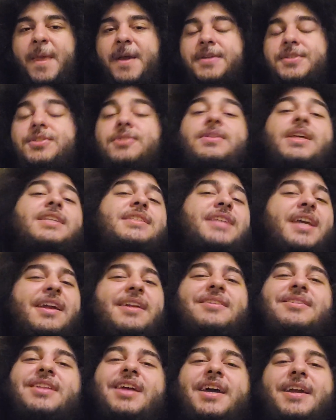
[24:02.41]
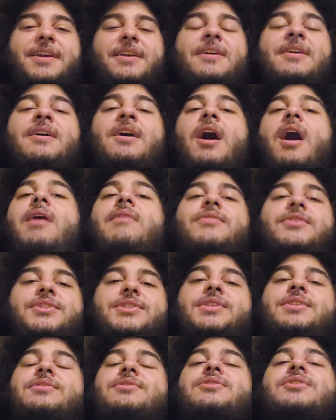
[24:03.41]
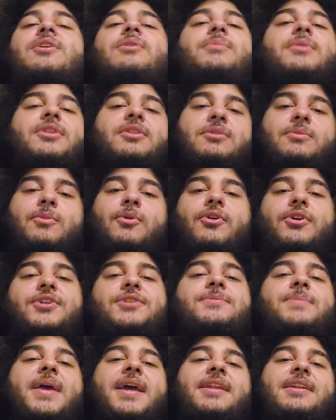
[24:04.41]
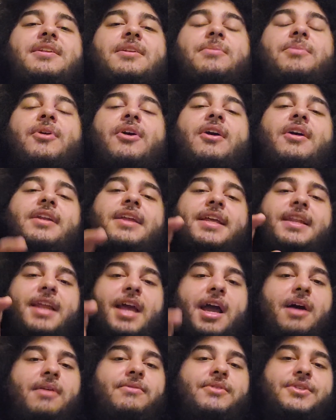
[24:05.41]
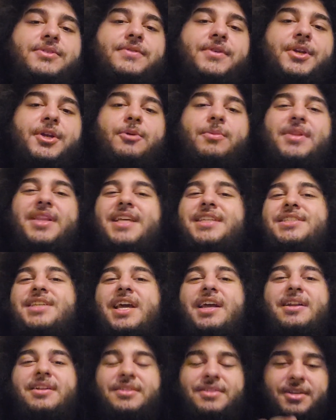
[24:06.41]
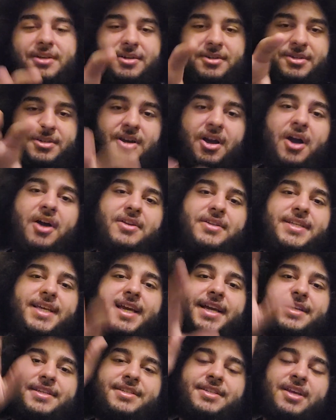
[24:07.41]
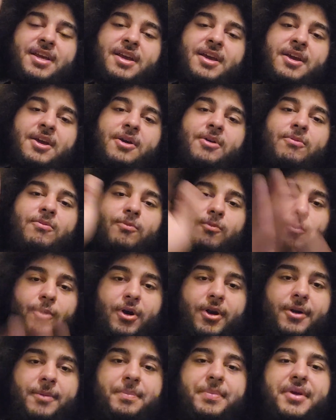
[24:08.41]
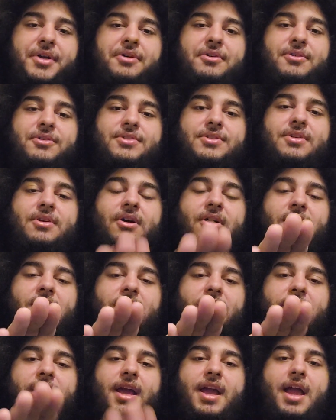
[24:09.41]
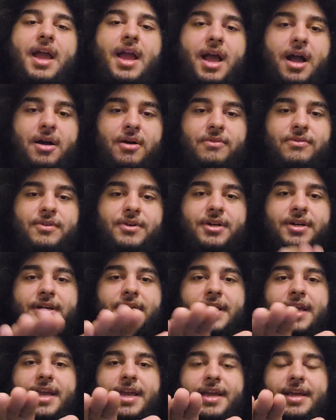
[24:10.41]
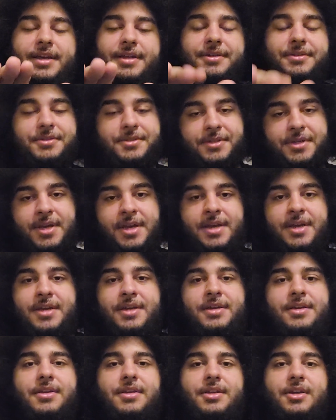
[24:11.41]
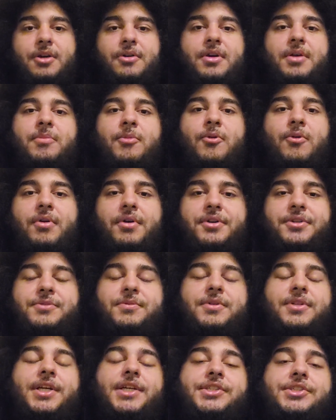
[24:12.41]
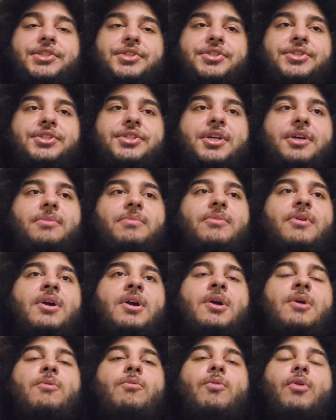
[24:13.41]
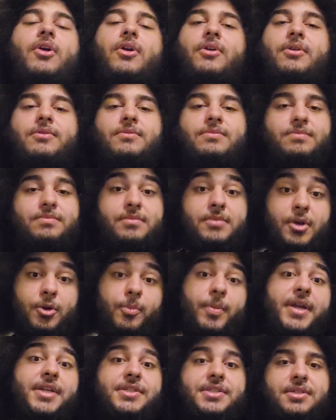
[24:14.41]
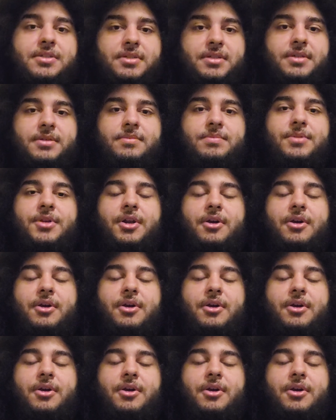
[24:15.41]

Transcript: So that's kind of like, obviously there's going to be a little more expanded upon in Alva's video, but that's kind of the context where it builds on Alva and, Himawari's relationship, where they're basically,